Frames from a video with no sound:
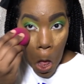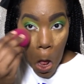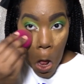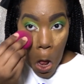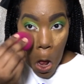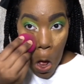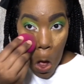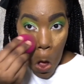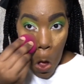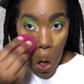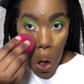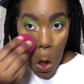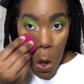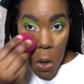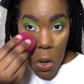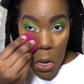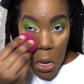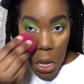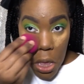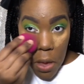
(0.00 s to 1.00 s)

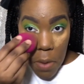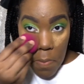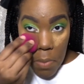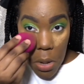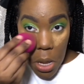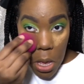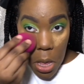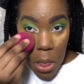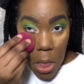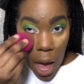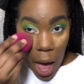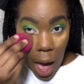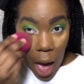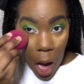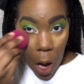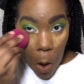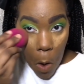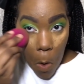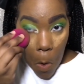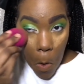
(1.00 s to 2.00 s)
only blend that
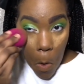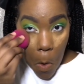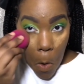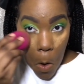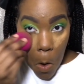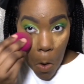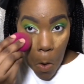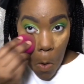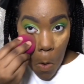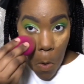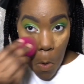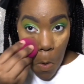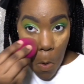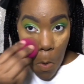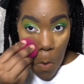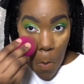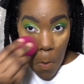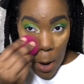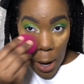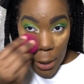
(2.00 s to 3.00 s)
out
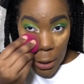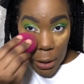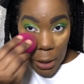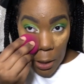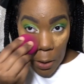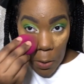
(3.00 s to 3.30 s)
right down